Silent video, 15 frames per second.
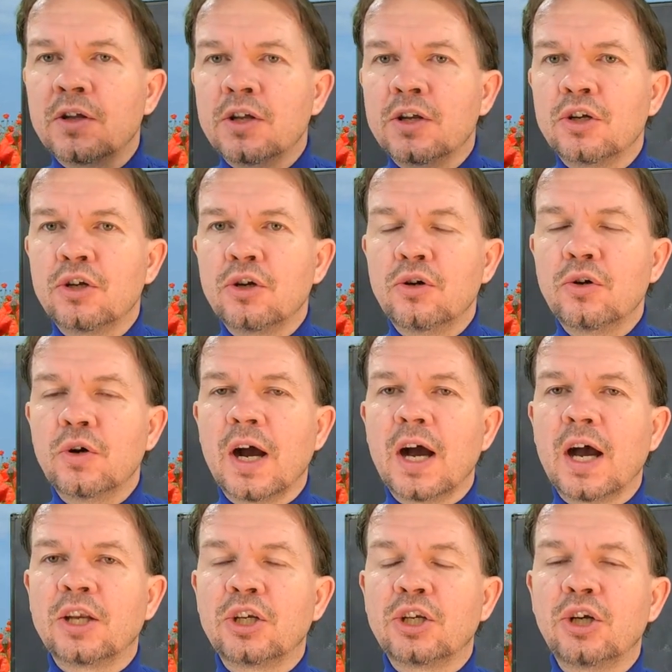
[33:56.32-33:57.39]
to
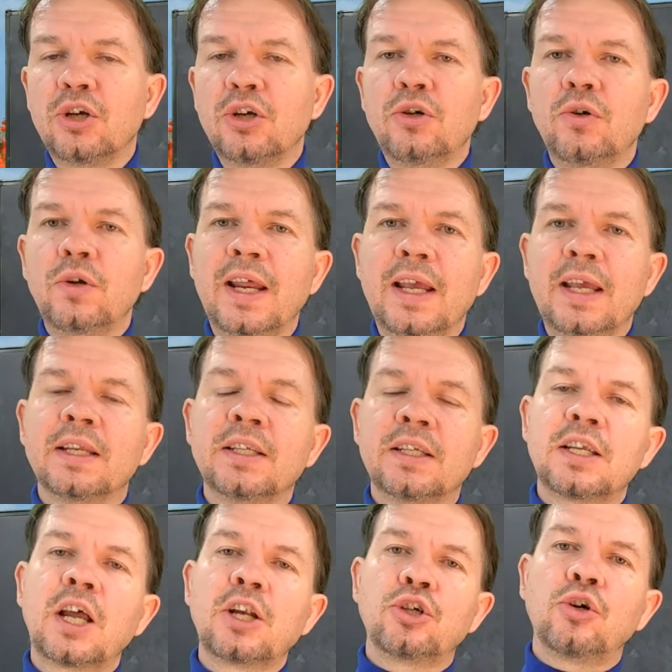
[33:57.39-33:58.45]
attune in
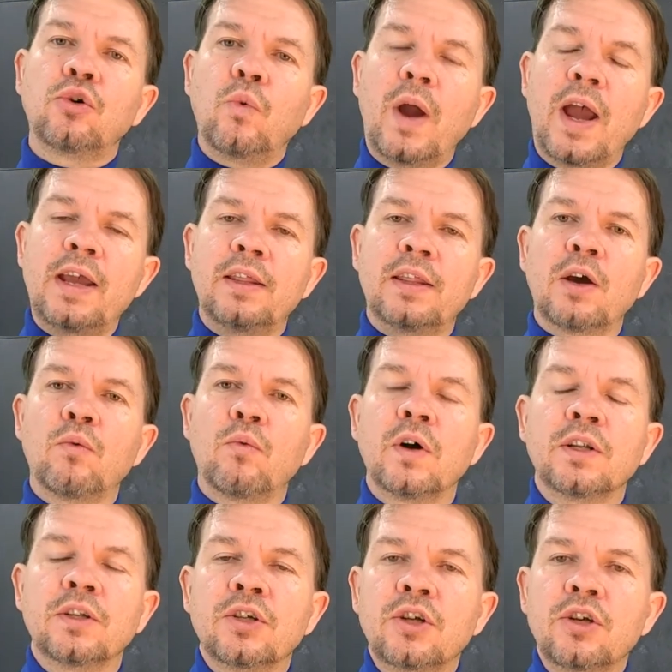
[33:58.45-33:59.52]
such a way that
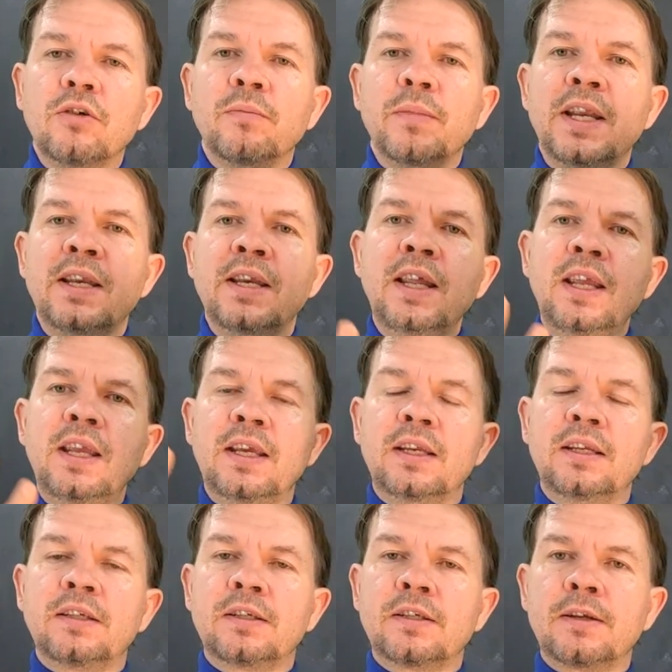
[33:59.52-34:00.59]
one's human
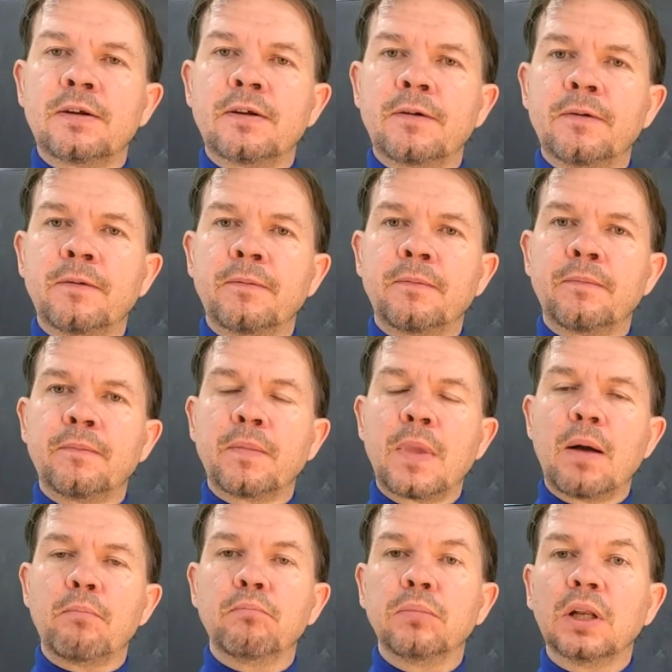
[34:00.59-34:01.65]
needs
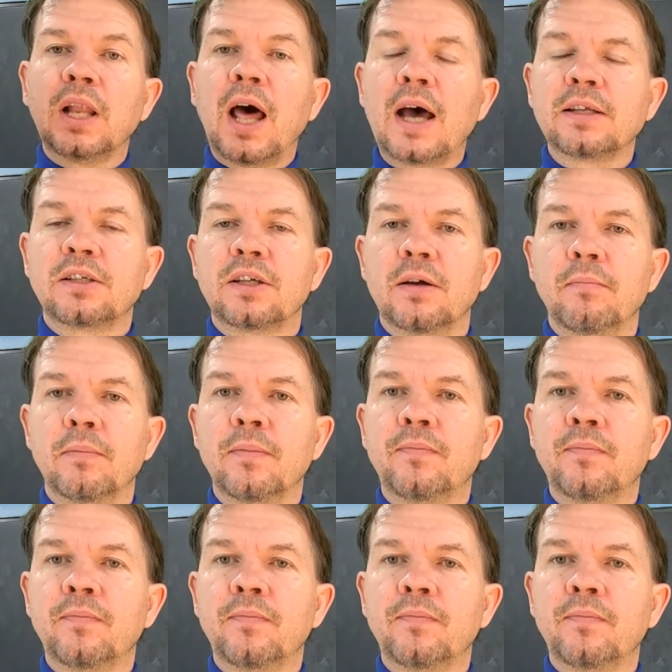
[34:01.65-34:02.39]
blossom